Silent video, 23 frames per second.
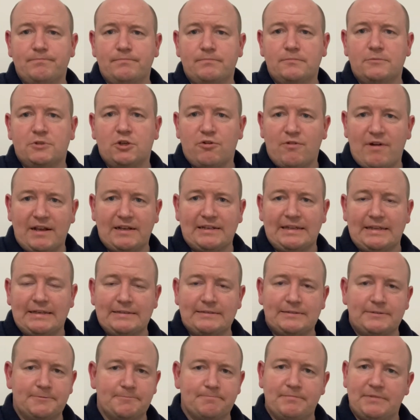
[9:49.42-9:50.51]
correct
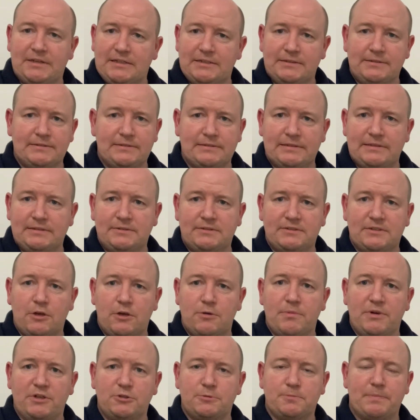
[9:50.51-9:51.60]
inks is so
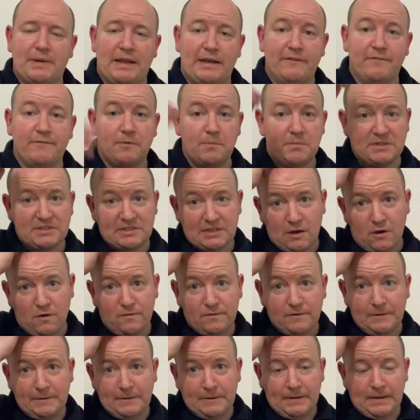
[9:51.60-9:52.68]
much better for myself.
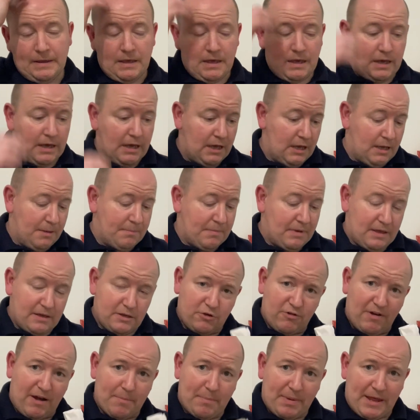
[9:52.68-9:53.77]

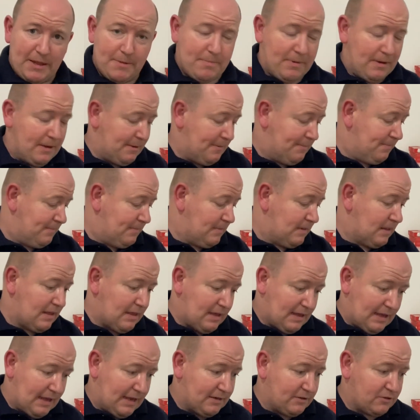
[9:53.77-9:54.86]
Correct paper
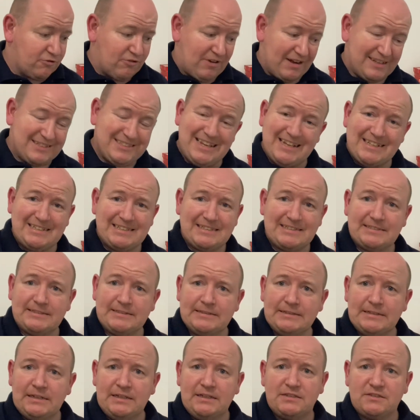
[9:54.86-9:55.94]
and correct settings.
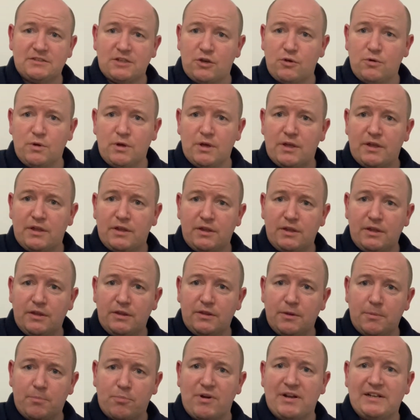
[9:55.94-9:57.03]
So
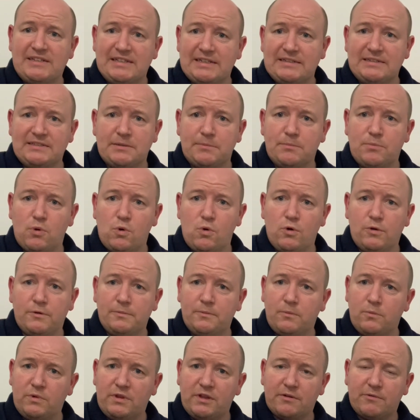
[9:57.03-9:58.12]
the printing's important
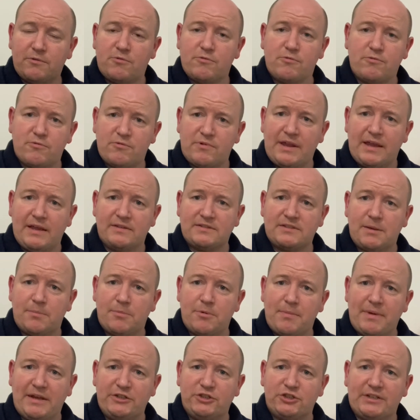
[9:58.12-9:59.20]
with a
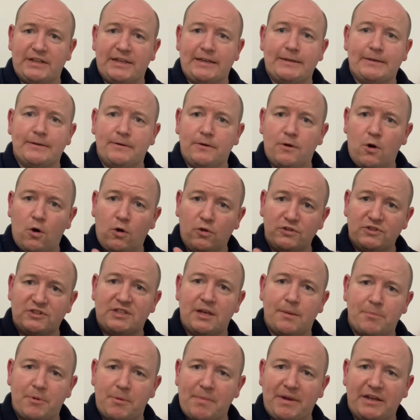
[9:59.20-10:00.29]
sublimation ink on
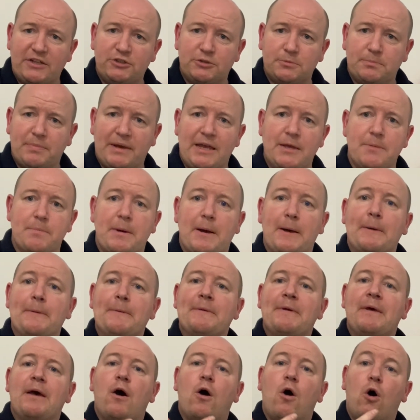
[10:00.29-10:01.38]
sublimation paper,
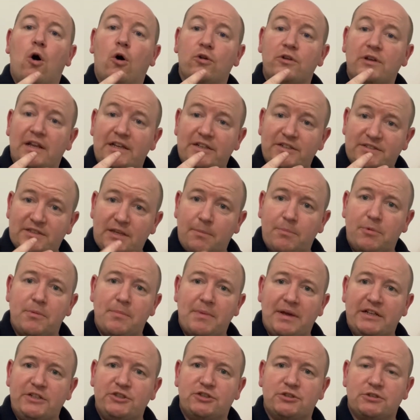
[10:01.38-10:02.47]
on a
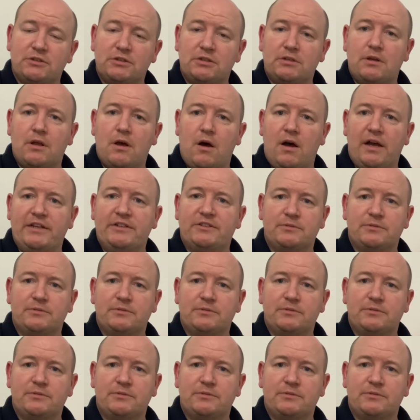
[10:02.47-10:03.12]
sublimation item,